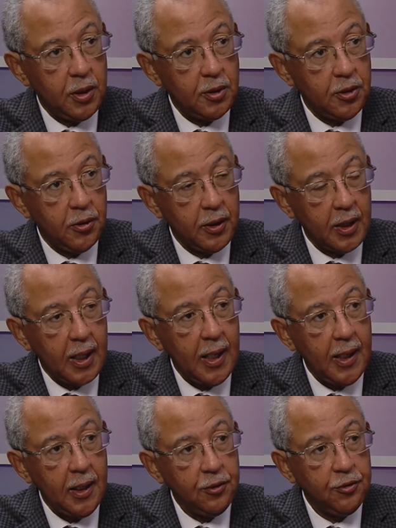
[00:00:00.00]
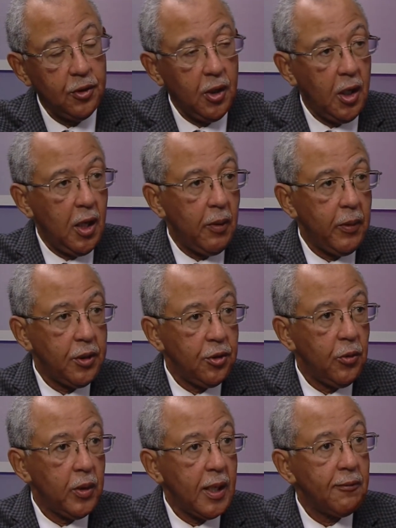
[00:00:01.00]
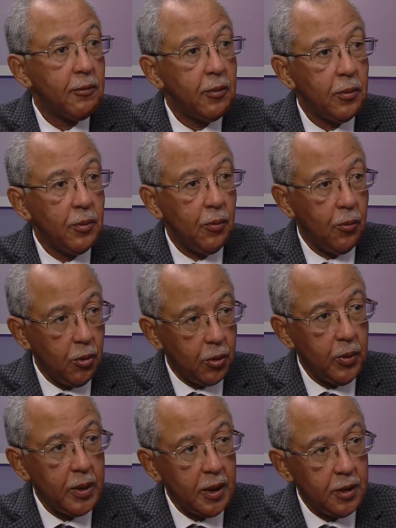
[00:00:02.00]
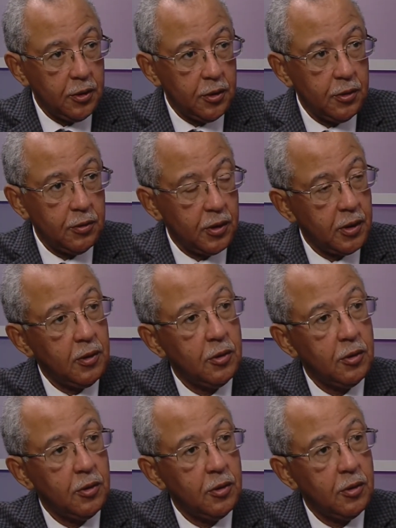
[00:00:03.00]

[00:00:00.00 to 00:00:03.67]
inserting the cage, we do whatever work we need to do